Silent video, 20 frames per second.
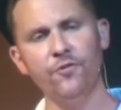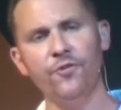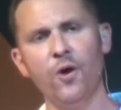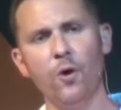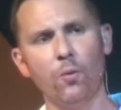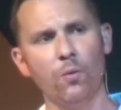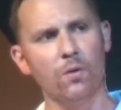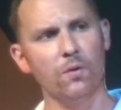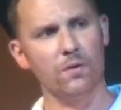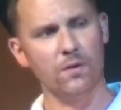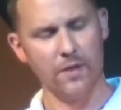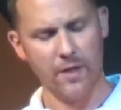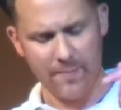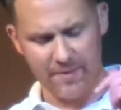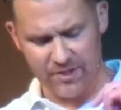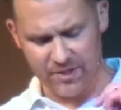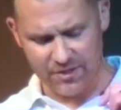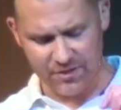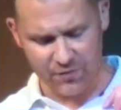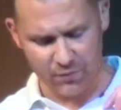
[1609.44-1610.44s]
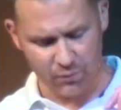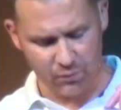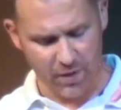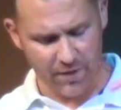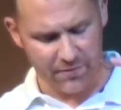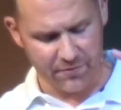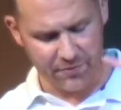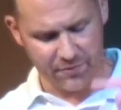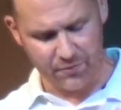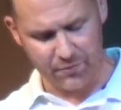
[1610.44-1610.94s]
So let me just
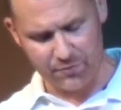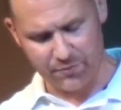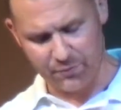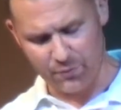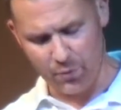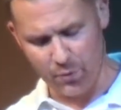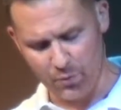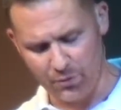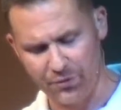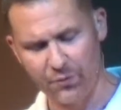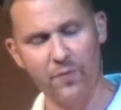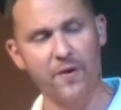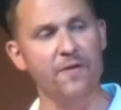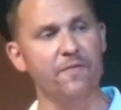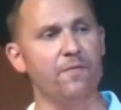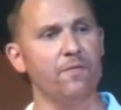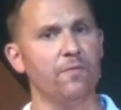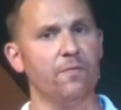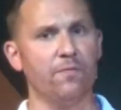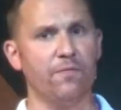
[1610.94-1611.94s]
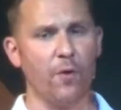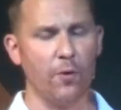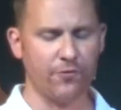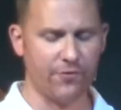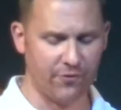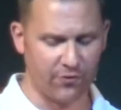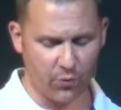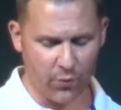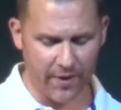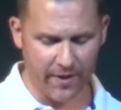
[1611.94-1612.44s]
run through 3
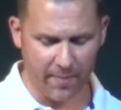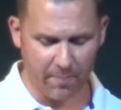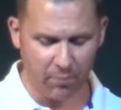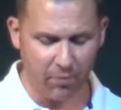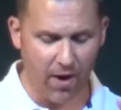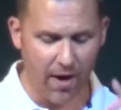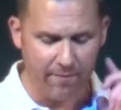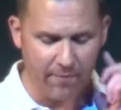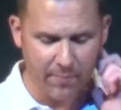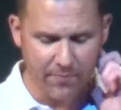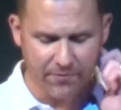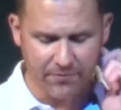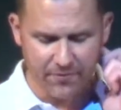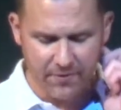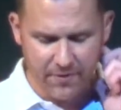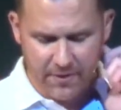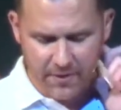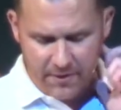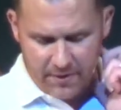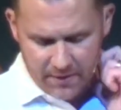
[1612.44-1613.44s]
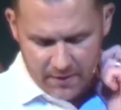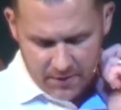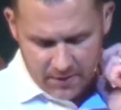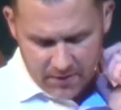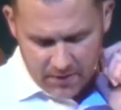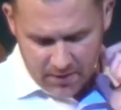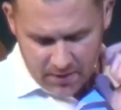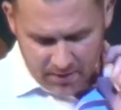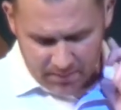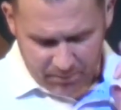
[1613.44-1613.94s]
verses quick in Proverbs.
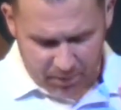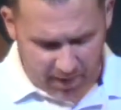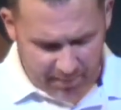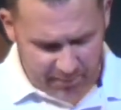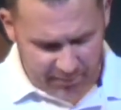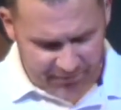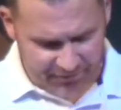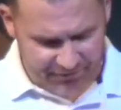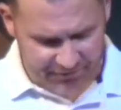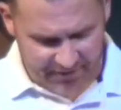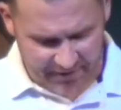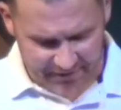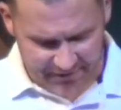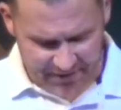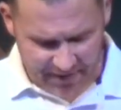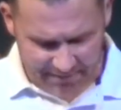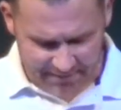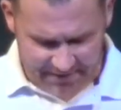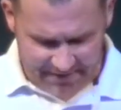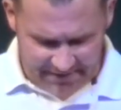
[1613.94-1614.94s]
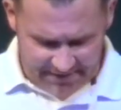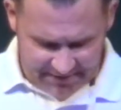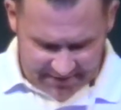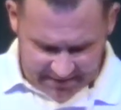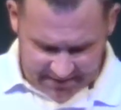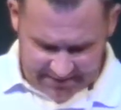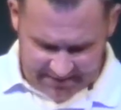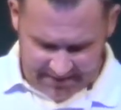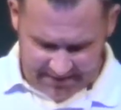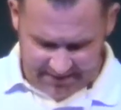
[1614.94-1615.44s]
Proverbs
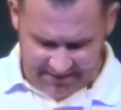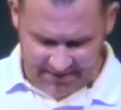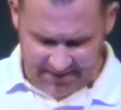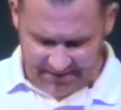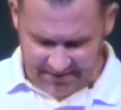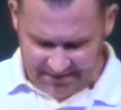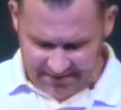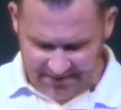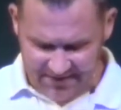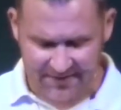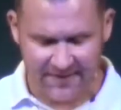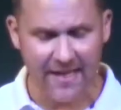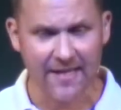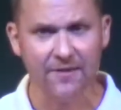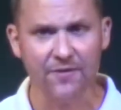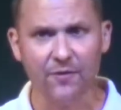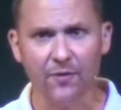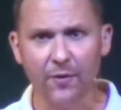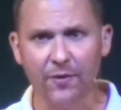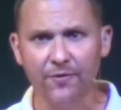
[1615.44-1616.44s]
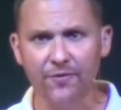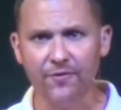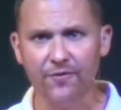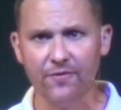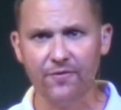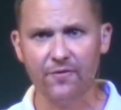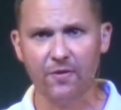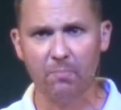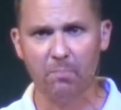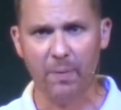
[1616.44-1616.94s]
17:16 says, it's
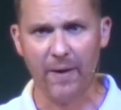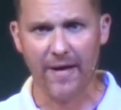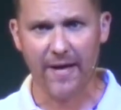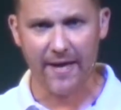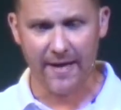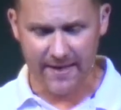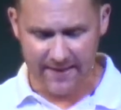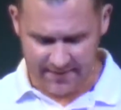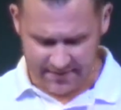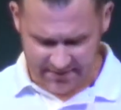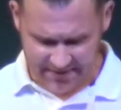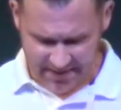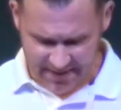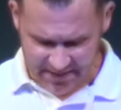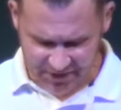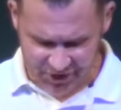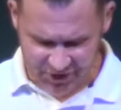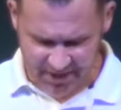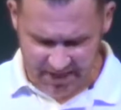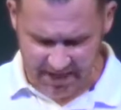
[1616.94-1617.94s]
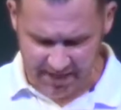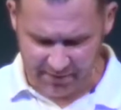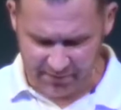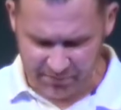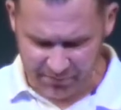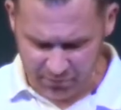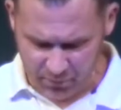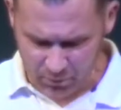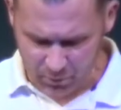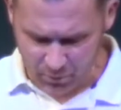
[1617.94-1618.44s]
senseless to pay to educate a
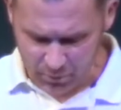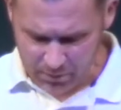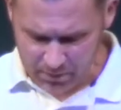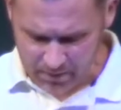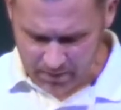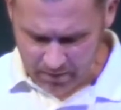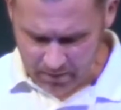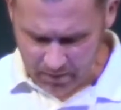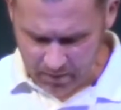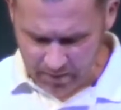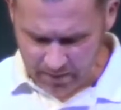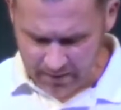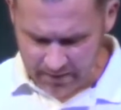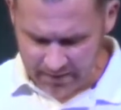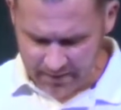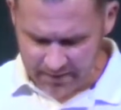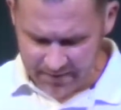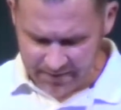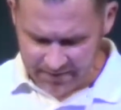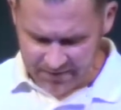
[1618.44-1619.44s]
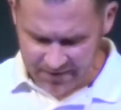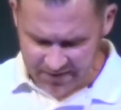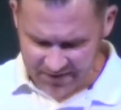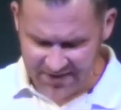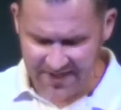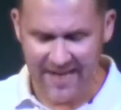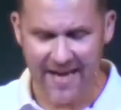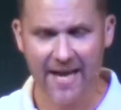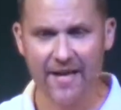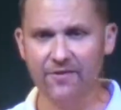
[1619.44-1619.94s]
fool,
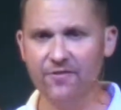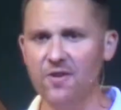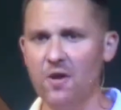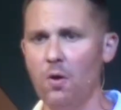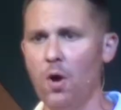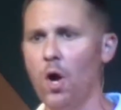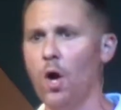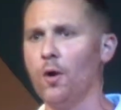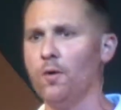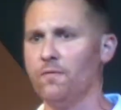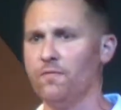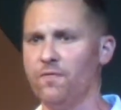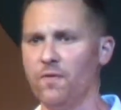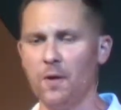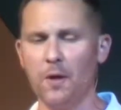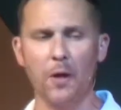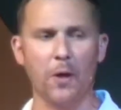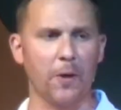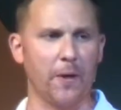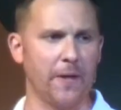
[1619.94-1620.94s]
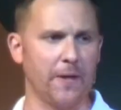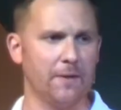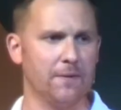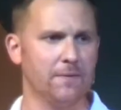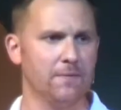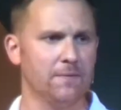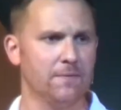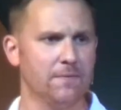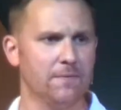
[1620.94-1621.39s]
since he has no heart for learning.